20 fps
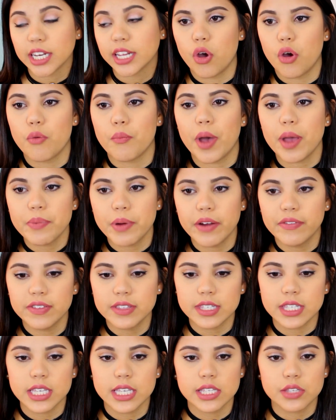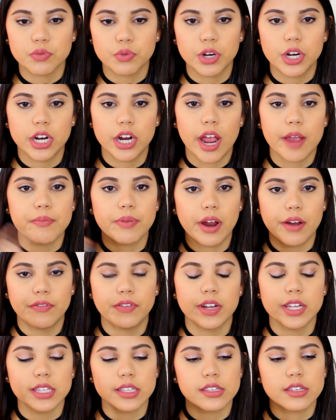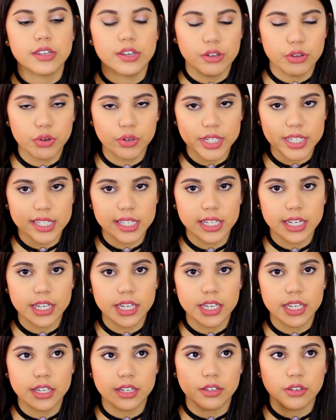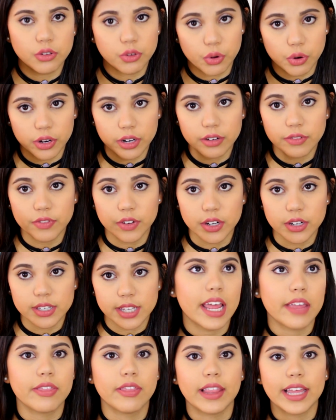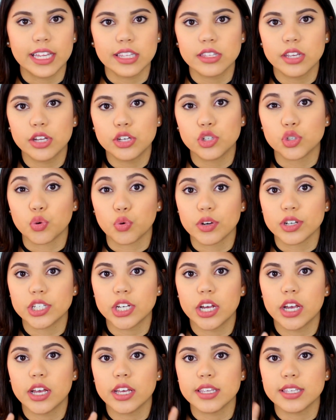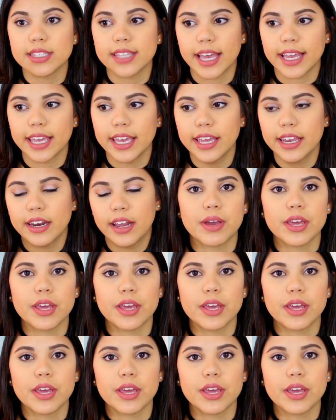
So my preferences were, I preferenced New York City, New York first, Atlanta, Georgia second.